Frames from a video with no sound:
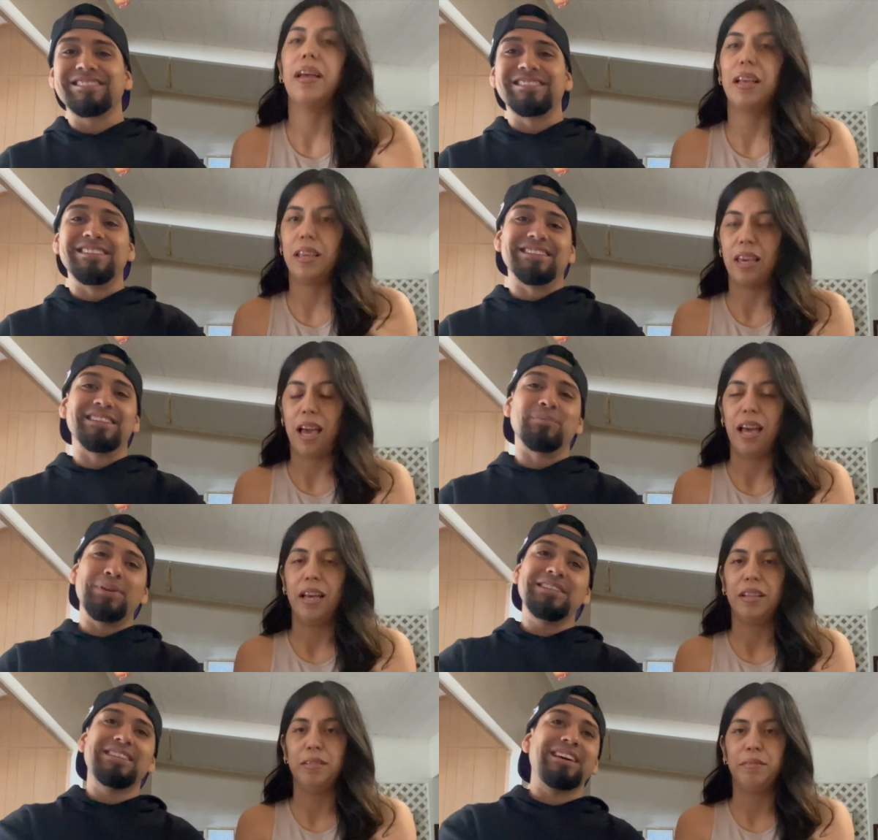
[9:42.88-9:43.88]
Speaker 1: the thing. The
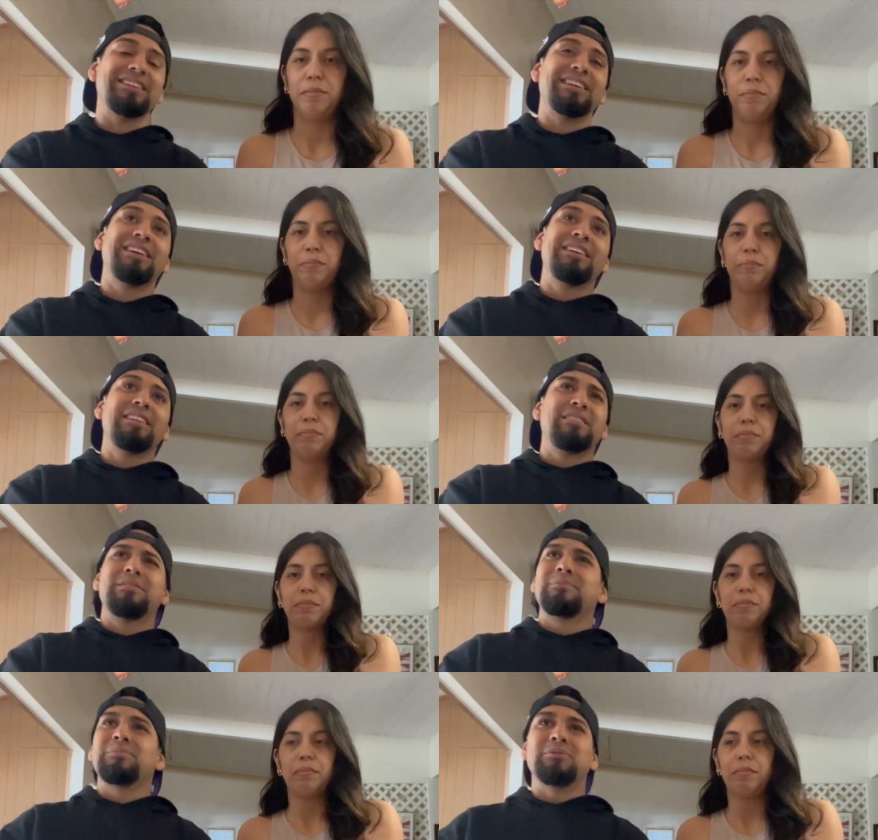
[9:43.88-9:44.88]
place had
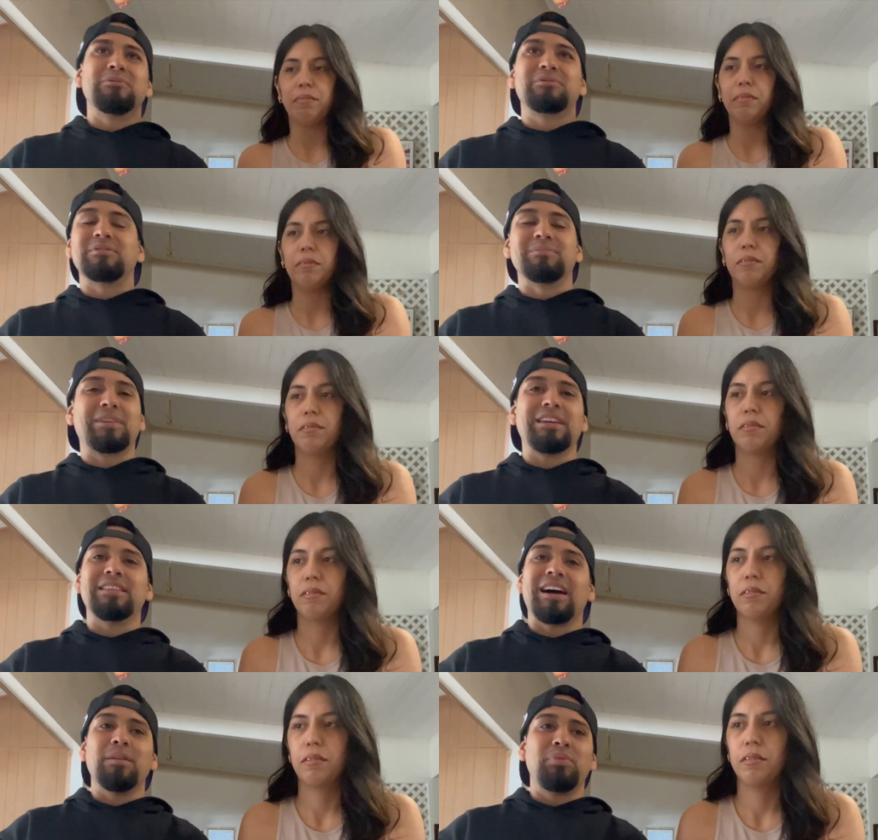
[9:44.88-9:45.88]
you know, some kind
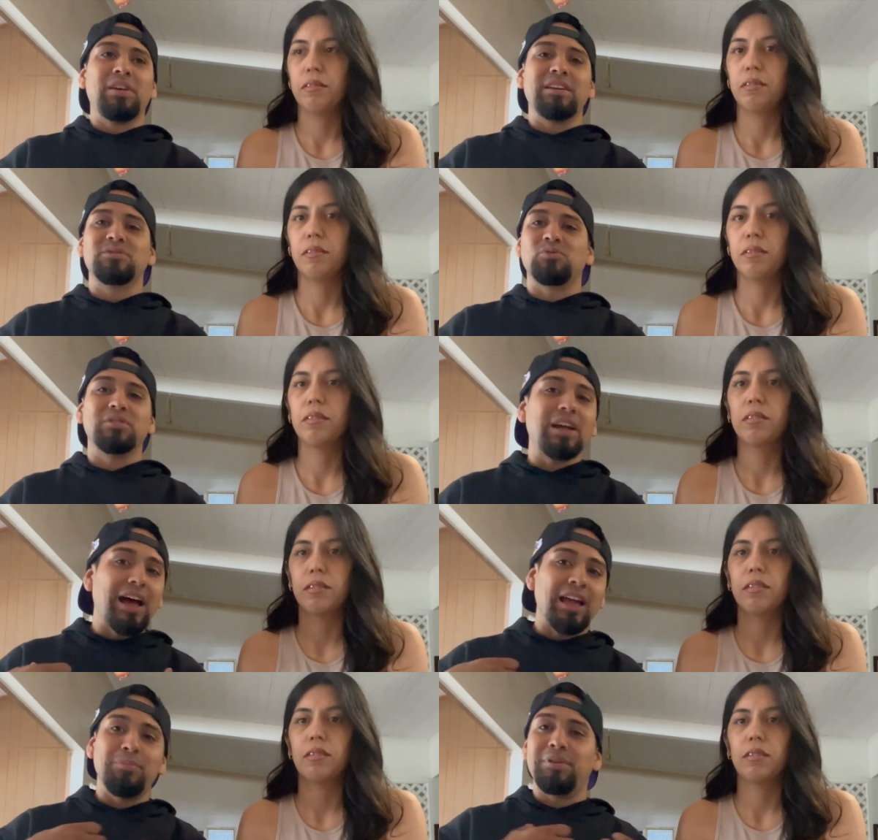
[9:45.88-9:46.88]
of IPAs. We're
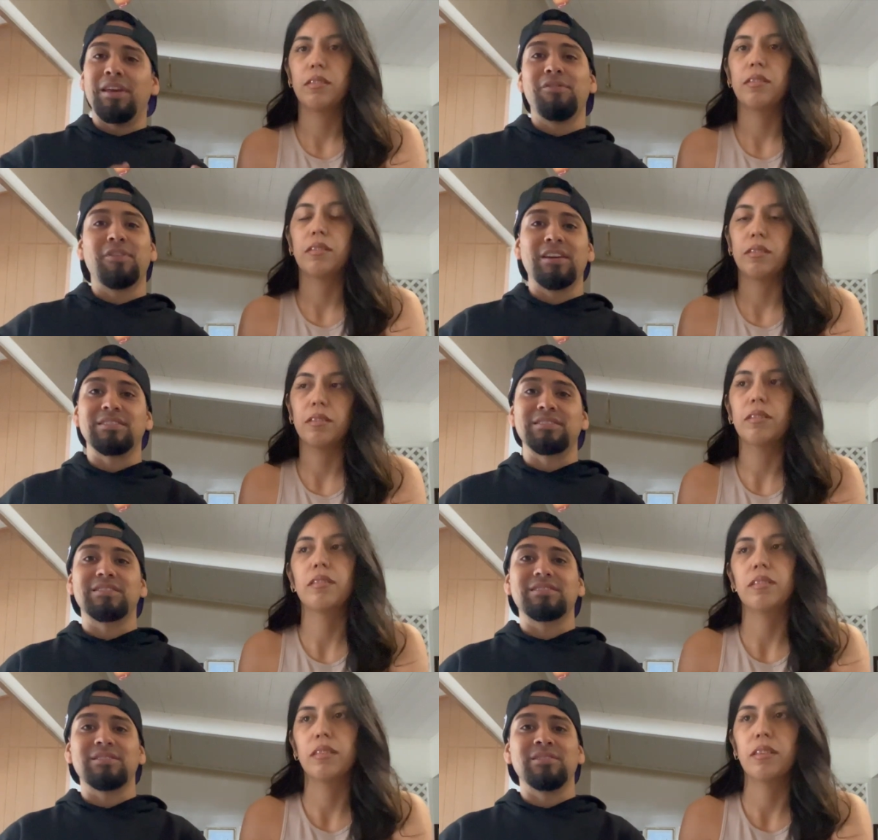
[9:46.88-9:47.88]
not IPA
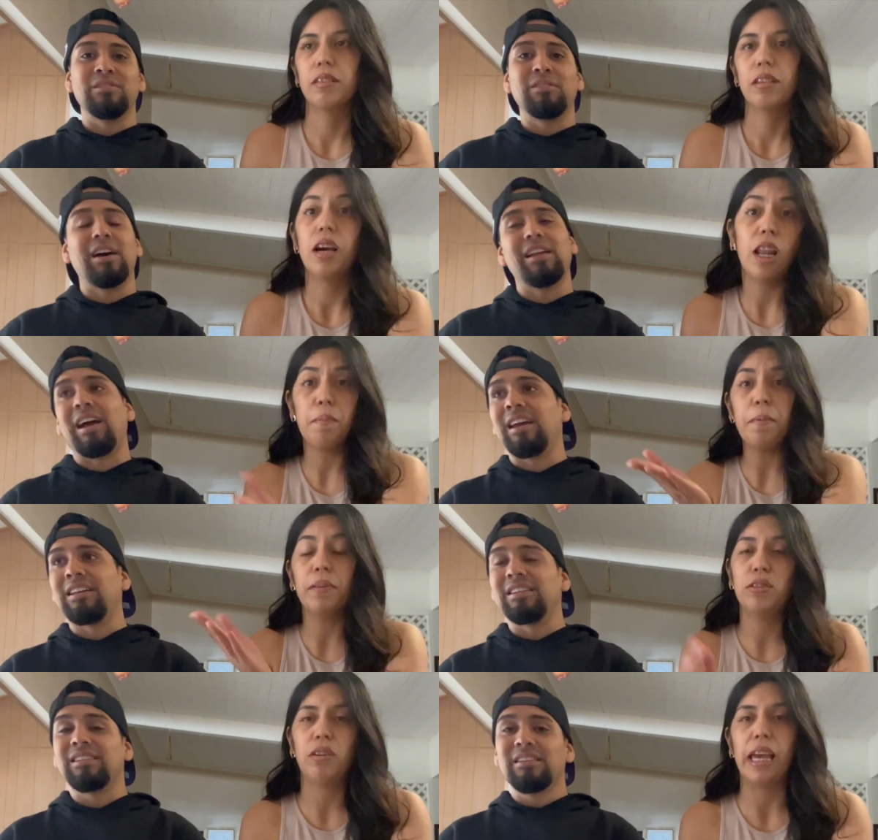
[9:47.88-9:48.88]
fans, you know. A lot I, of people
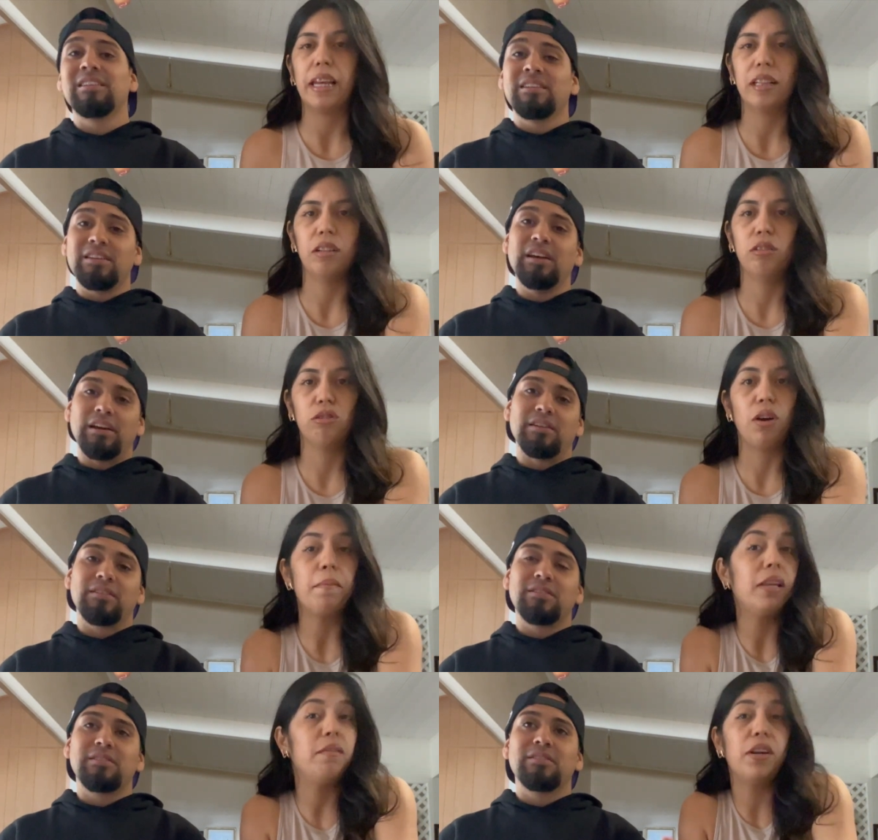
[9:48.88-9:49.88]
I, do
Speaker 2: like it though. Yeah. So I
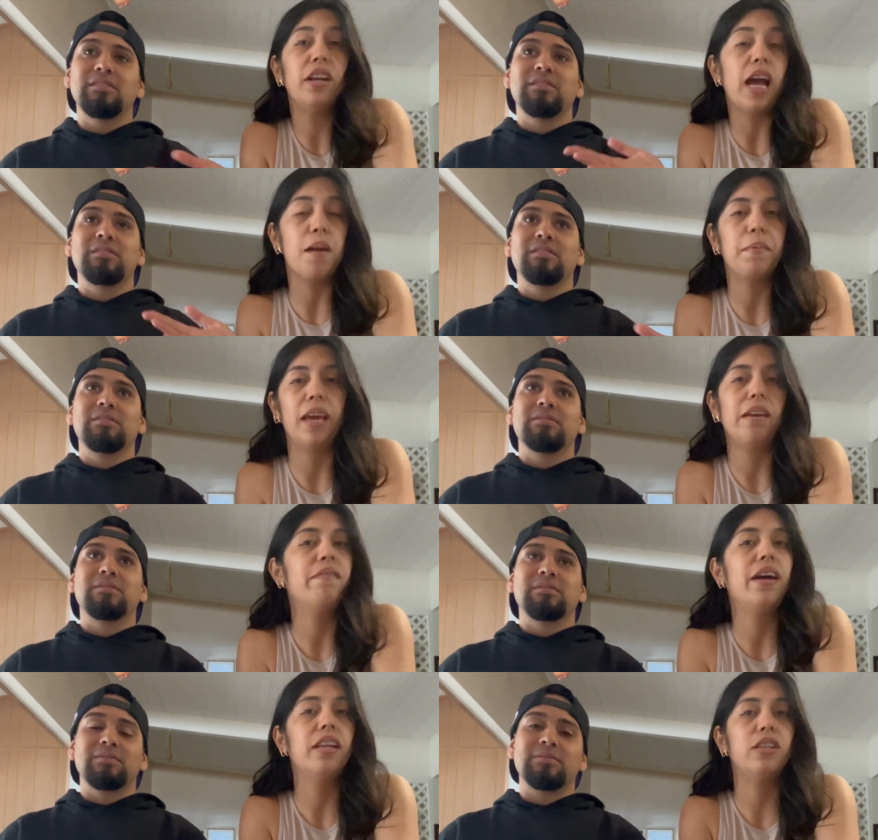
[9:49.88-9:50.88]
mean, if you're an IPA
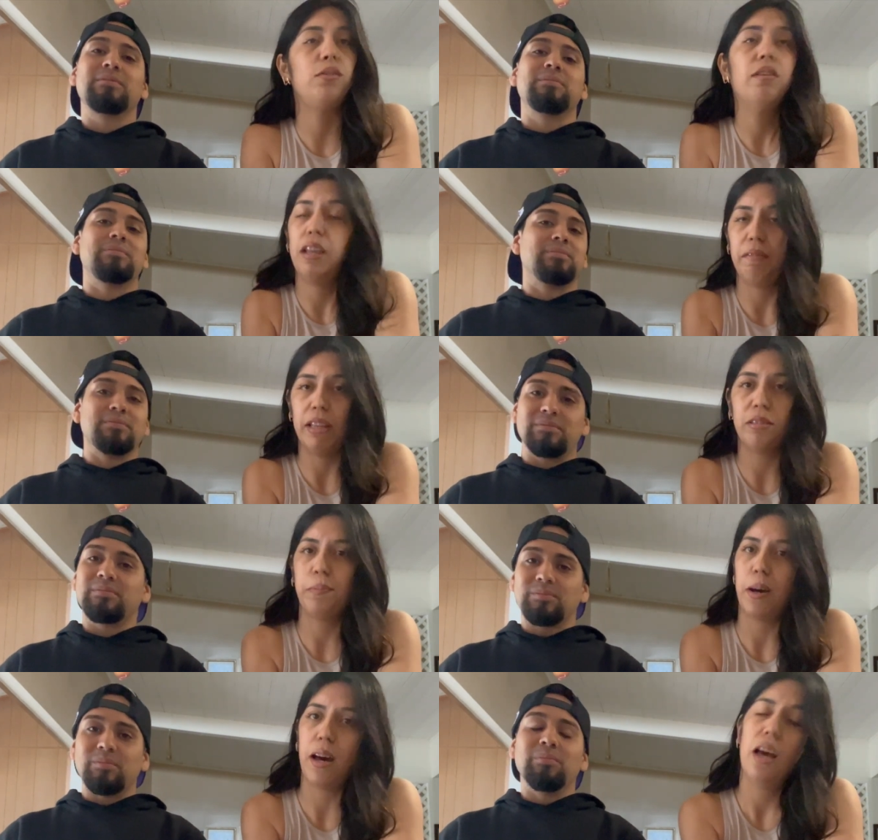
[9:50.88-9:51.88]
fan, you would love that
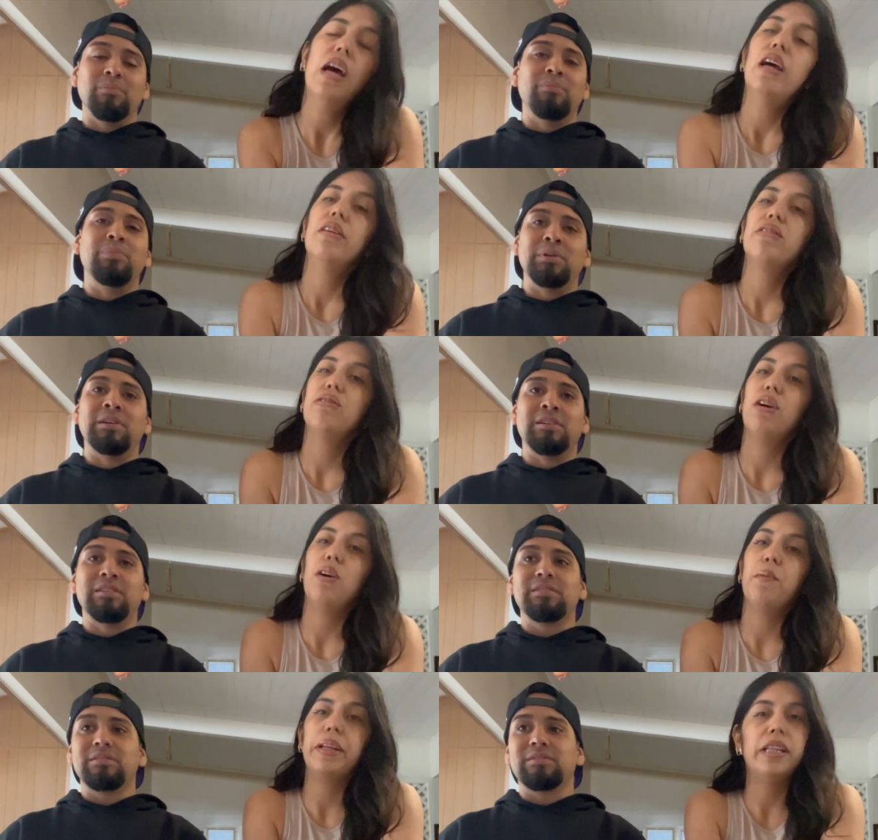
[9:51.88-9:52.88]
spot. But
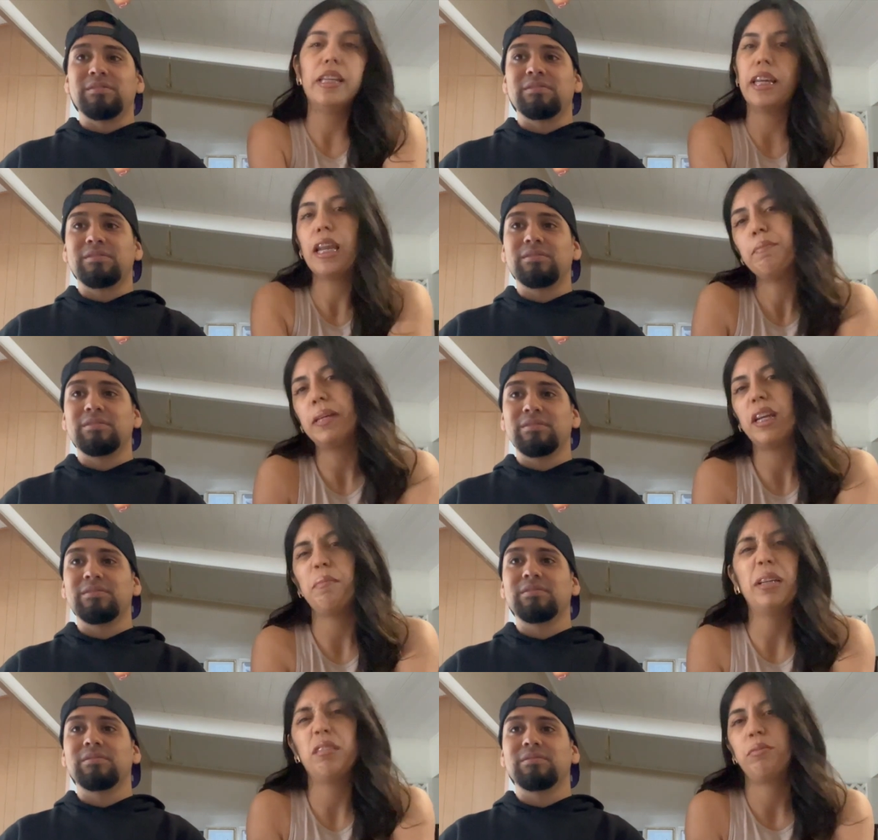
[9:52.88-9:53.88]
so we didn't get a beer
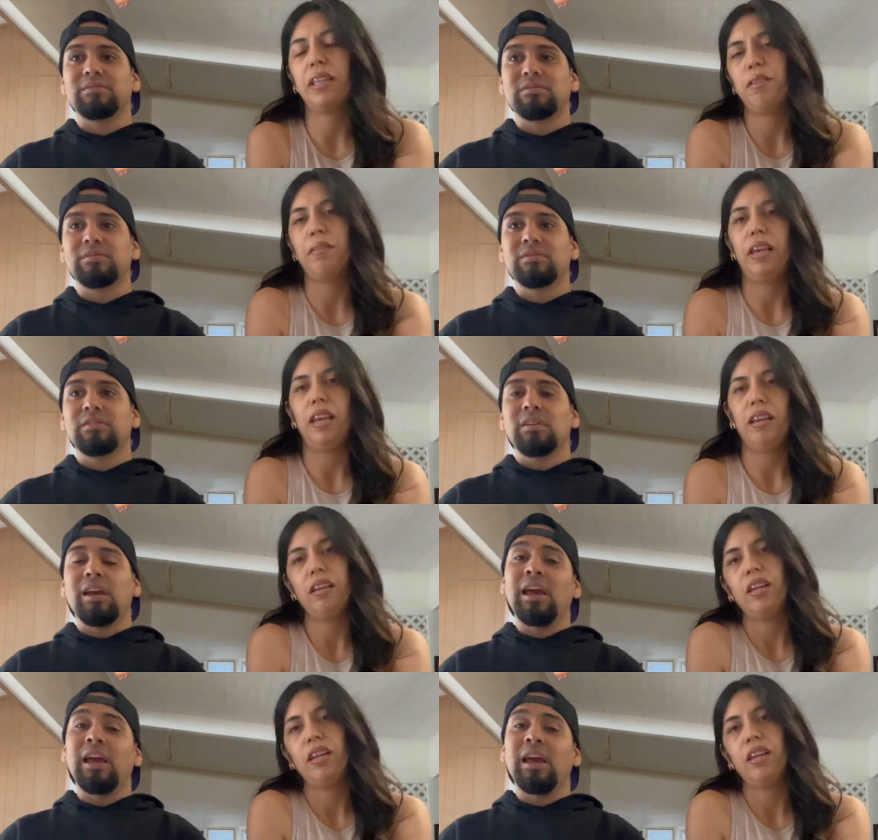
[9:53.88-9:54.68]
because we didn't really. You